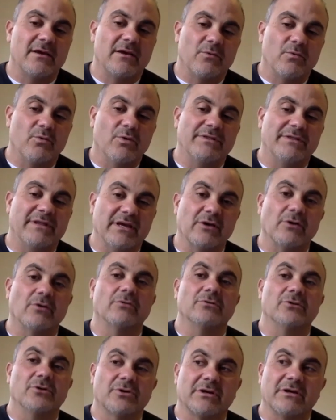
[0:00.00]
when they go
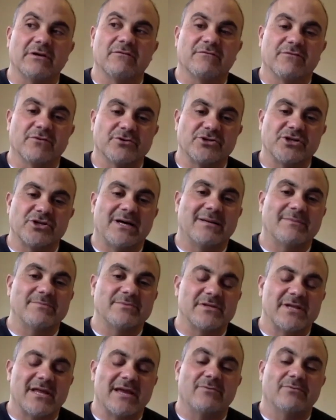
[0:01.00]
looking for jobs
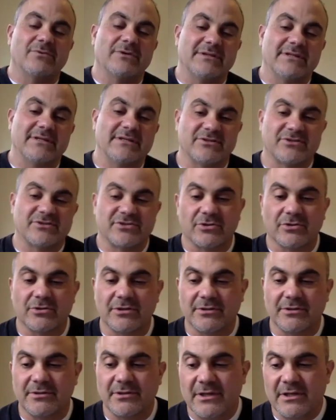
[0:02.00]
now, when they
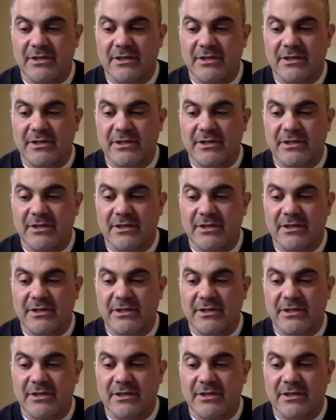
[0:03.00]
start